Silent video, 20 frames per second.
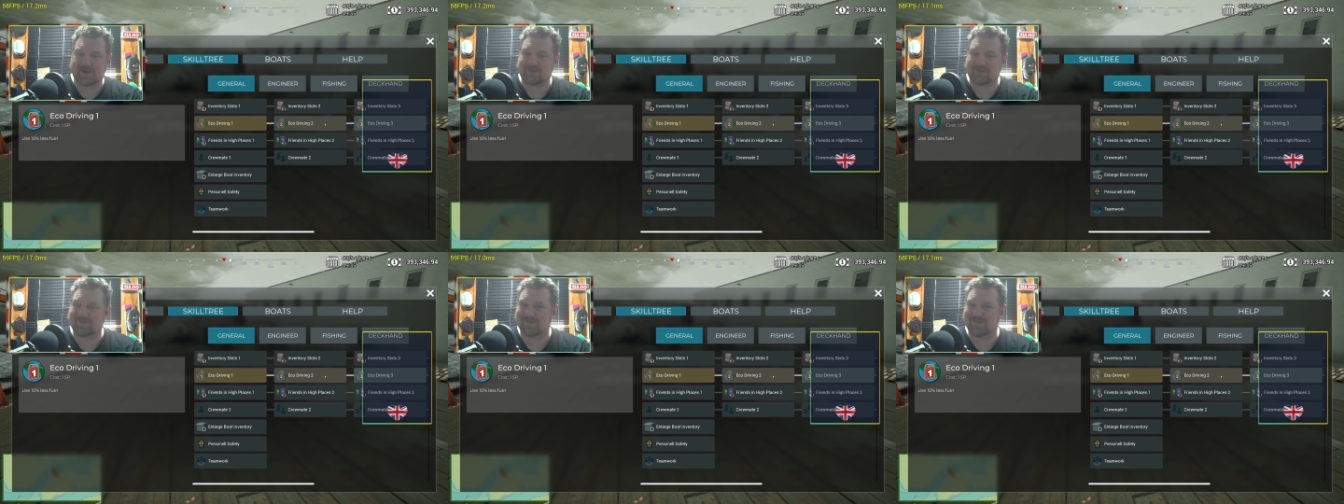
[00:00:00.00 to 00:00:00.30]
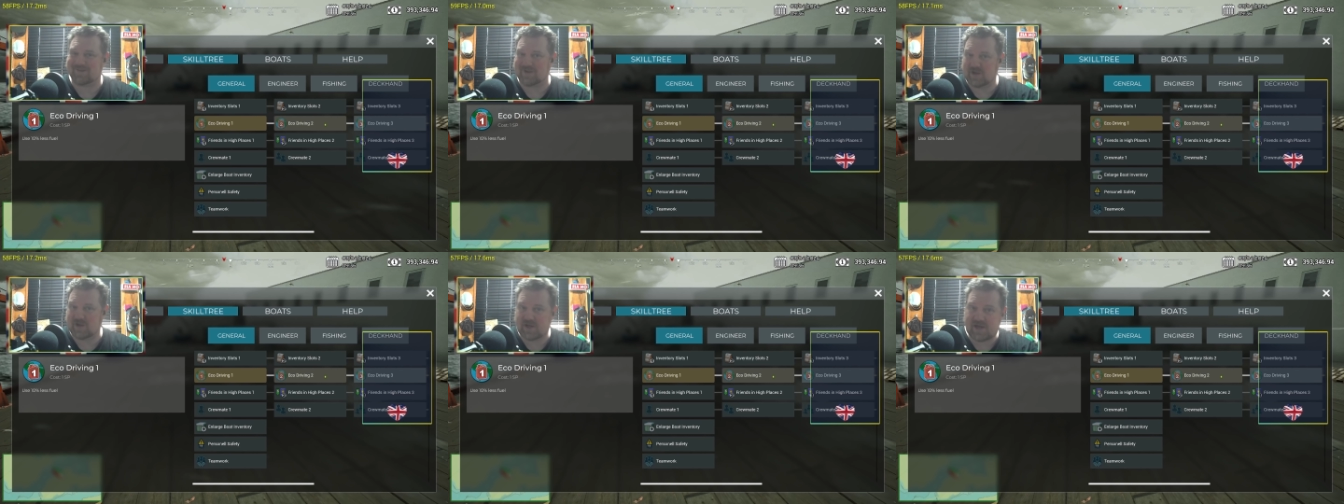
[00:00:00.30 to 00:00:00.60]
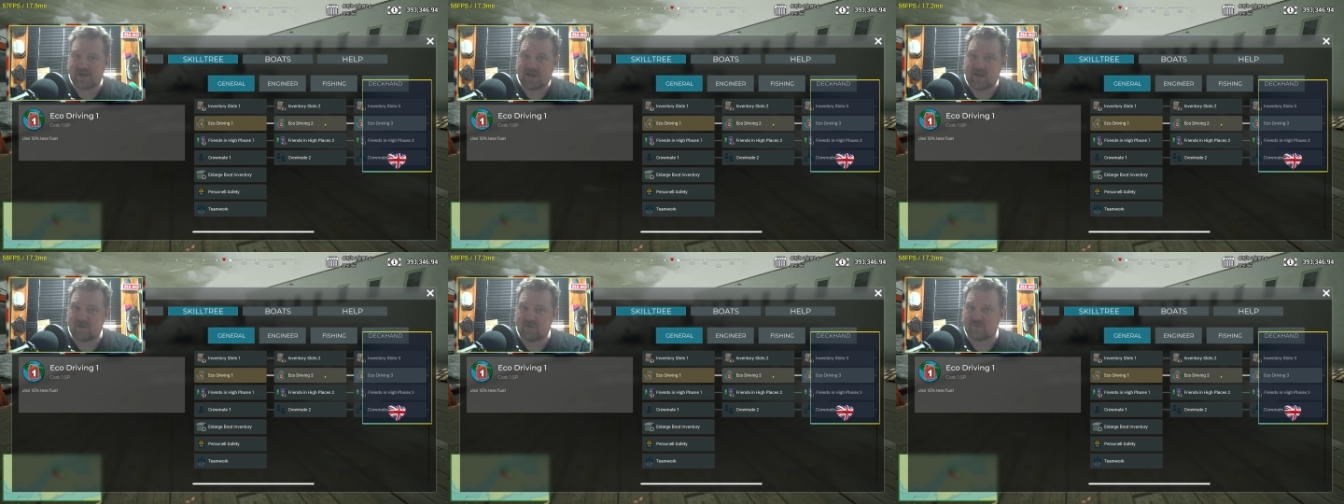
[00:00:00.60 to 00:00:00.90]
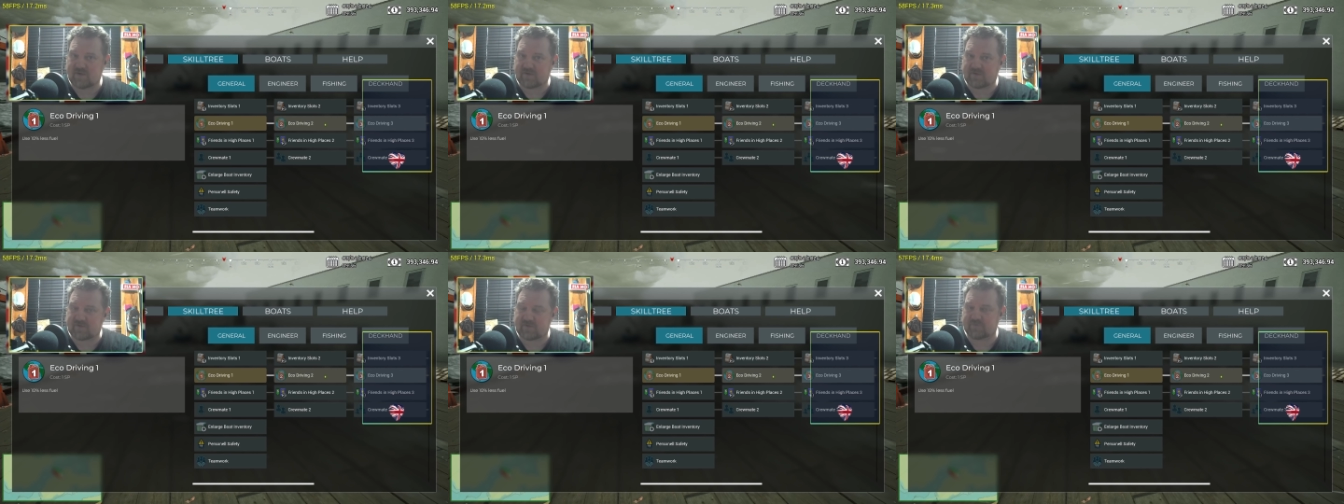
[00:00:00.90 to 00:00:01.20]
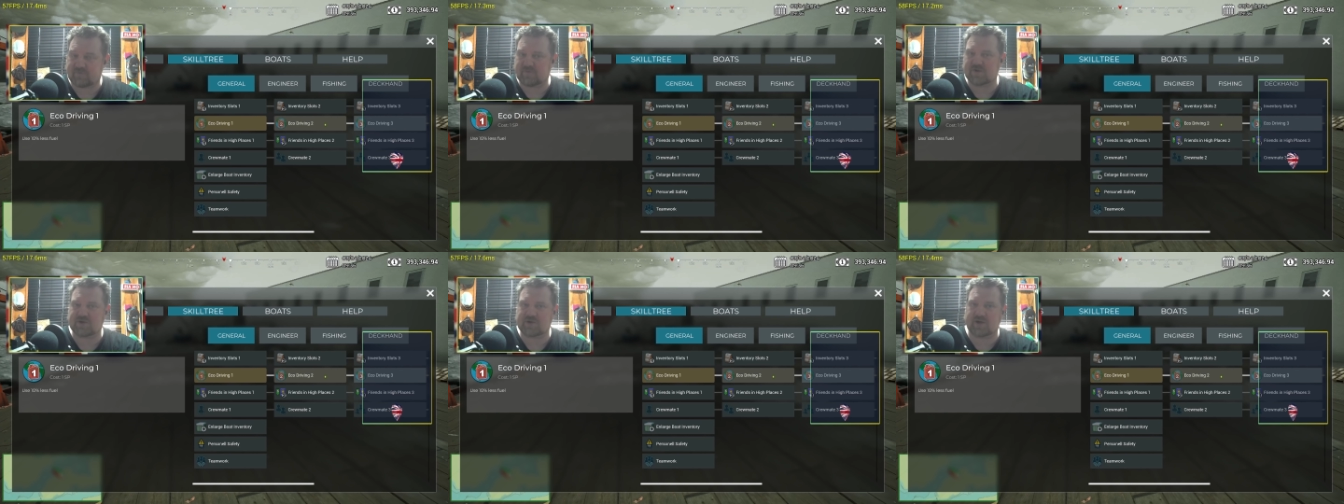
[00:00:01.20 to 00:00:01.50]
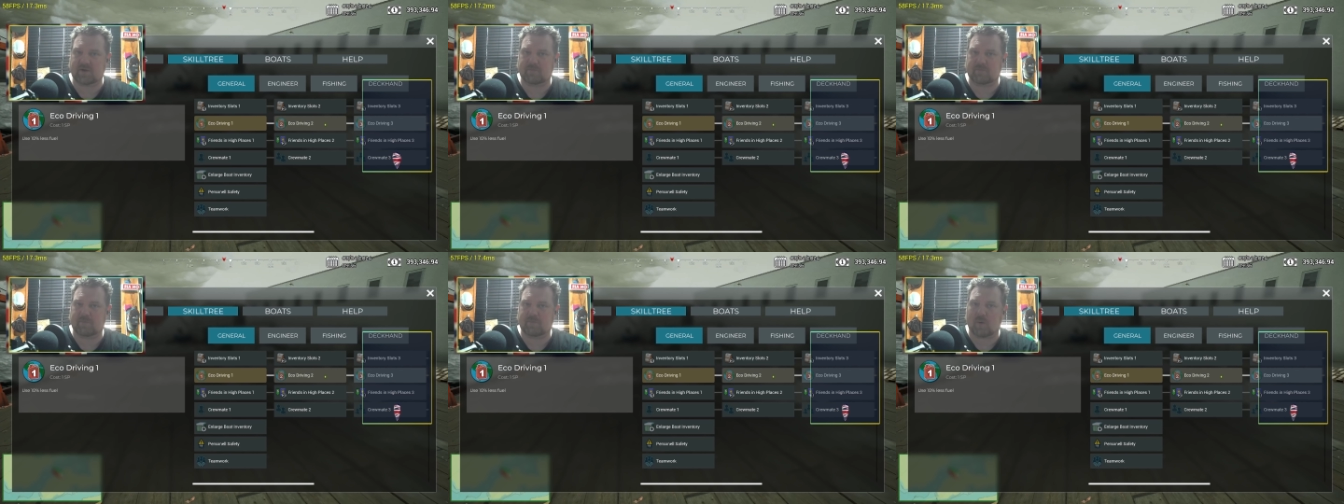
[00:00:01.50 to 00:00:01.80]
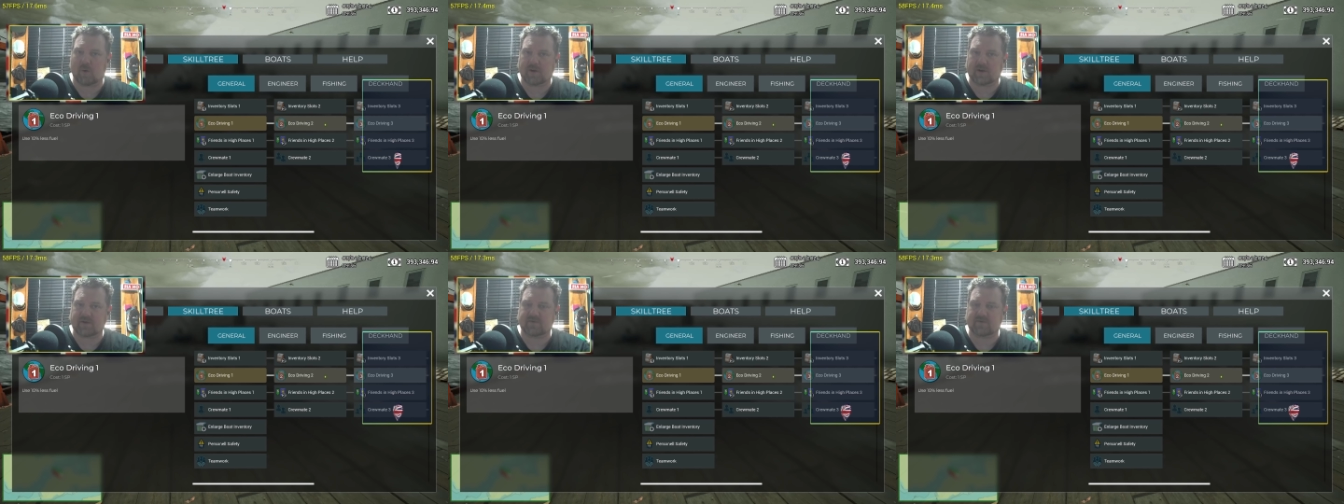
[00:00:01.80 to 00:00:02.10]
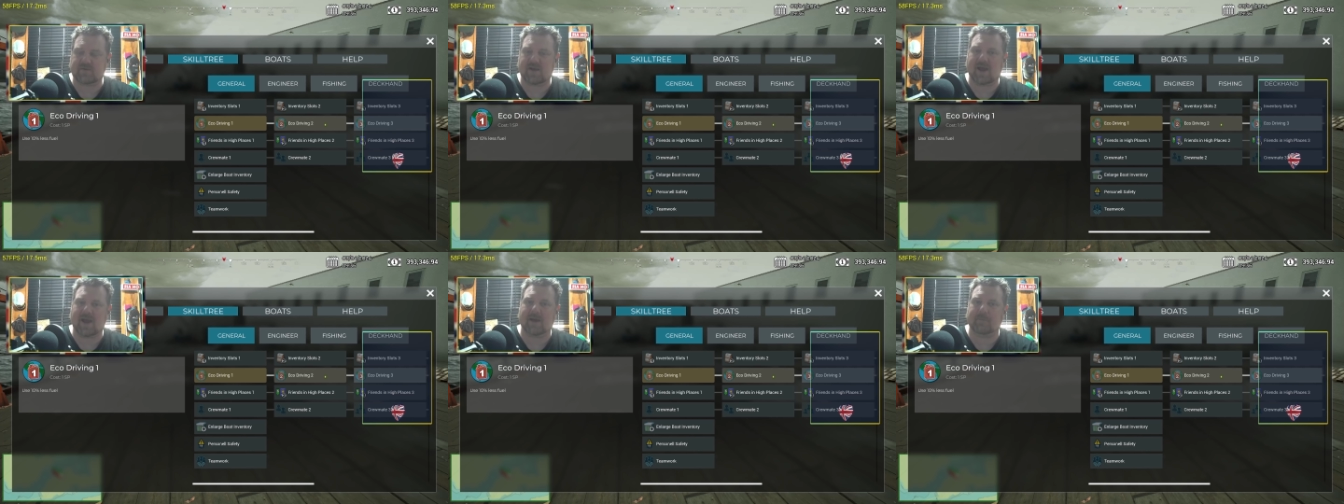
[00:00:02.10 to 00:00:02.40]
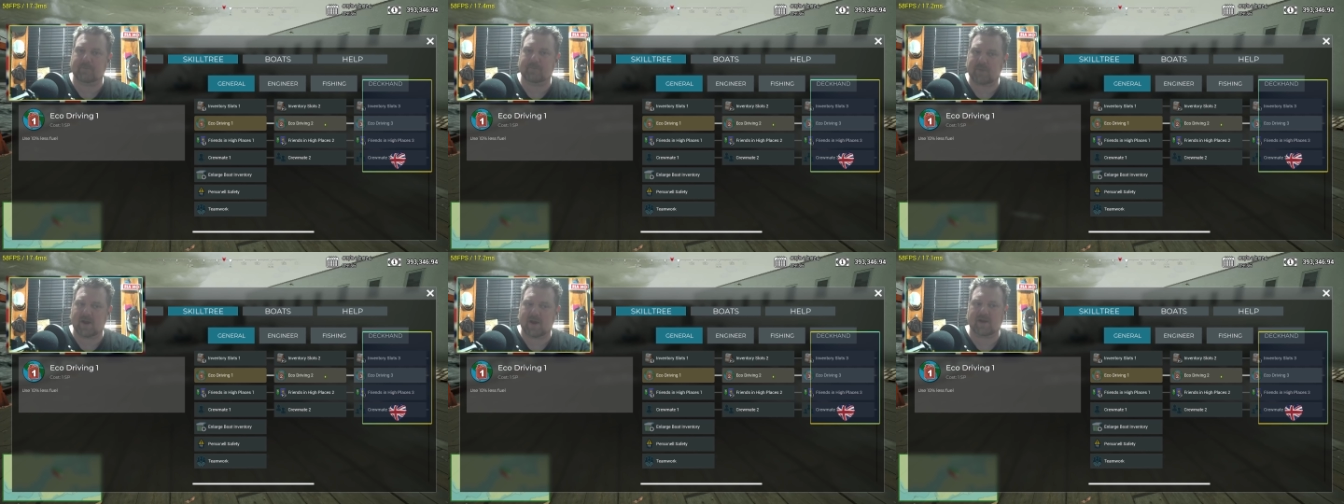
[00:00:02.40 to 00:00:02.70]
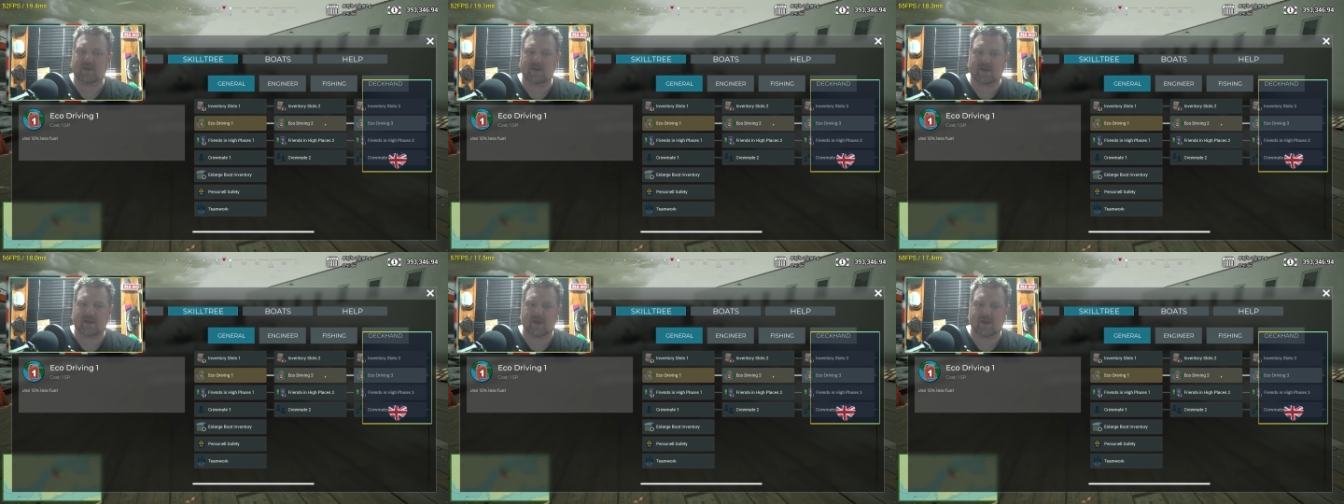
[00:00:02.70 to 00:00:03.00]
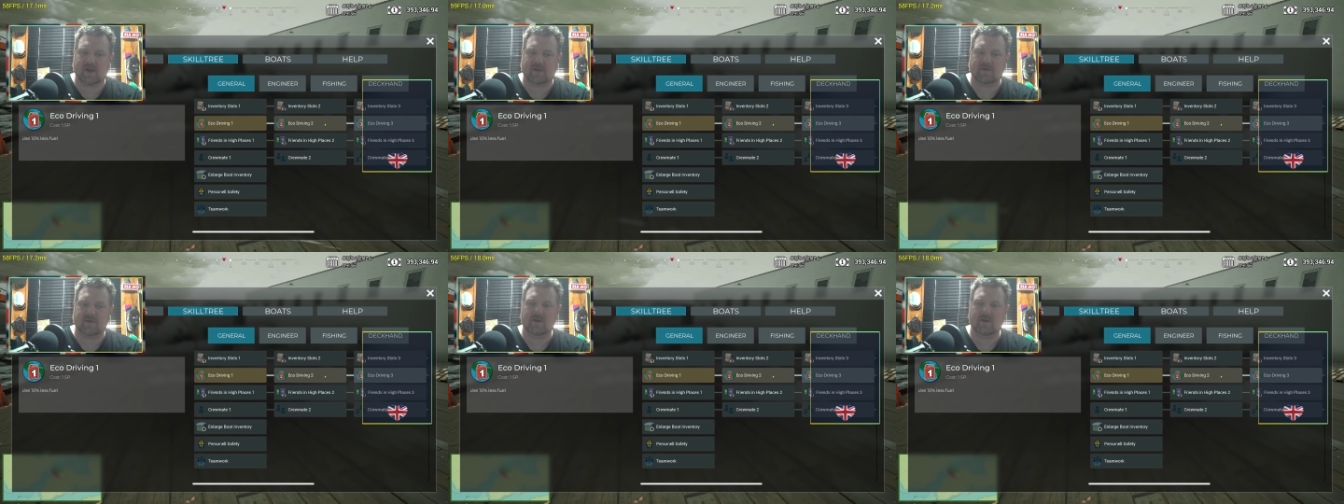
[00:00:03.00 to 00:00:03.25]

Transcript: to the nearest fishing point and back again